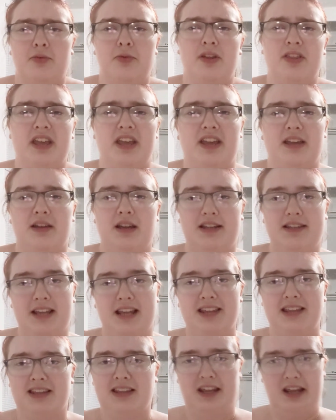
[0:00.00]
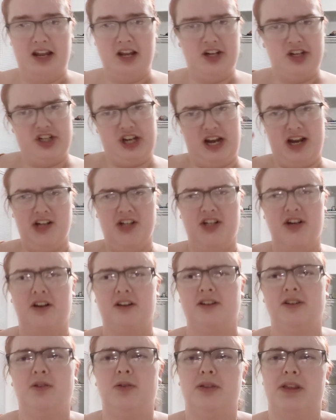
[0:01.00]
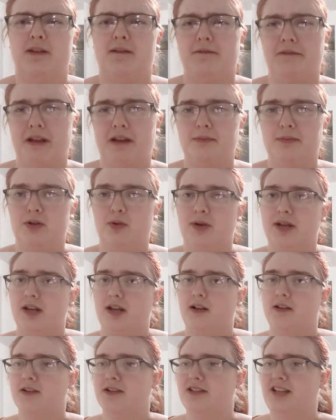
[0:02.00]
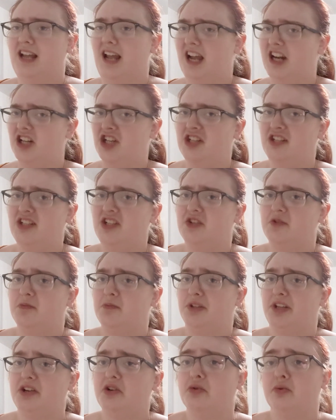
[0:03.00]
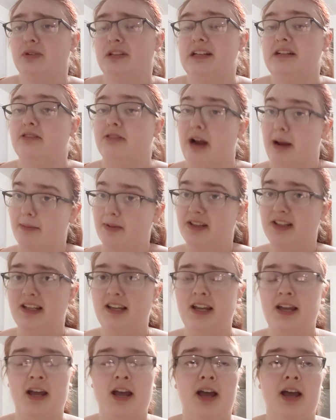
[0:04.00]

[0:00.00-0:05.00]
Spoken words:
when they say that they change color or they fade between colors, they actually just blink really rapidly.